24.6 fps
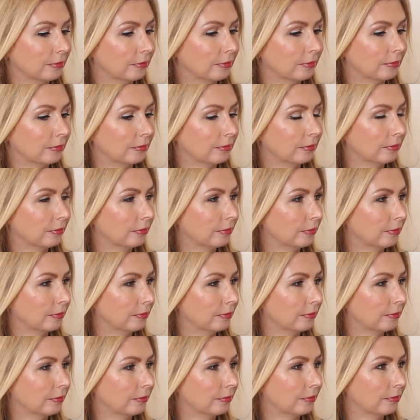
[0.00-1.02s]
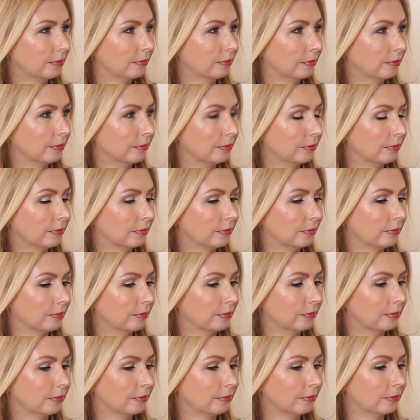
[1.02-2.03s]

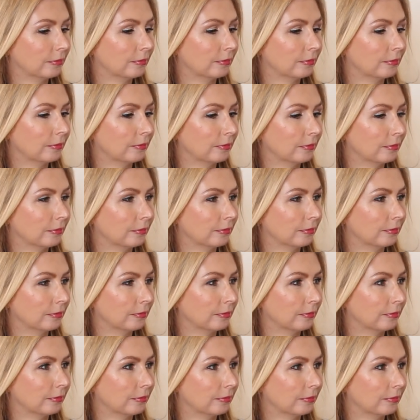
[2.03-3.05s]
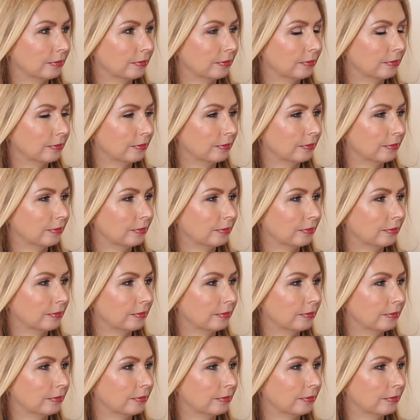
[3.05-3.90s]
This person isn't speaking.